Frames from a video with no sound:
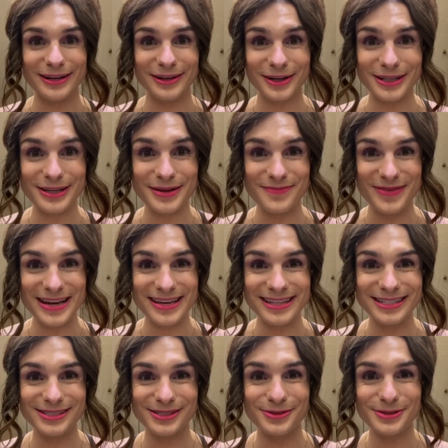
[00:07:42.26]
on
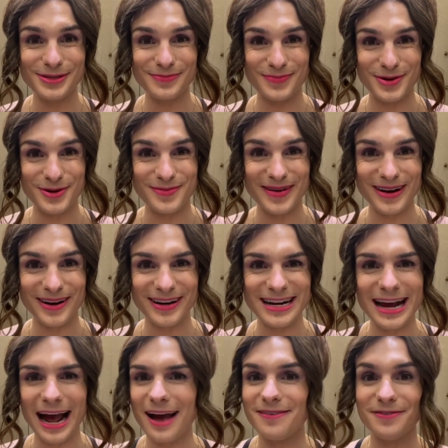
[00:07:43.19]
bathing suits at
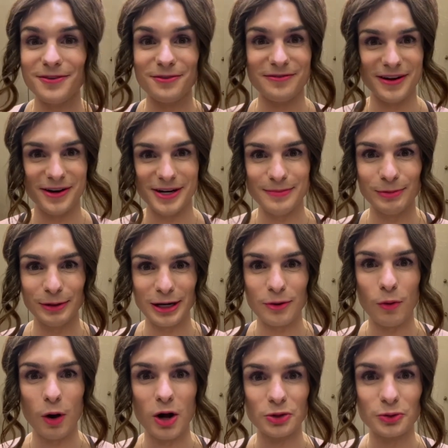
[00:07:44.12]
Burberry. I feel very Blair
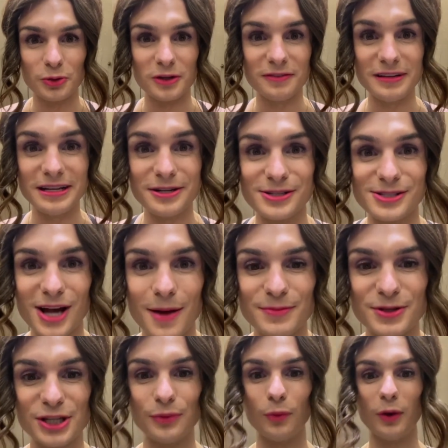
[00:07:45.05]
Waldorf. Here's
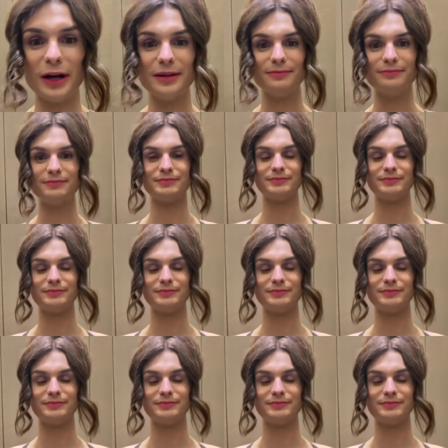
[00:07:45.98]
option one.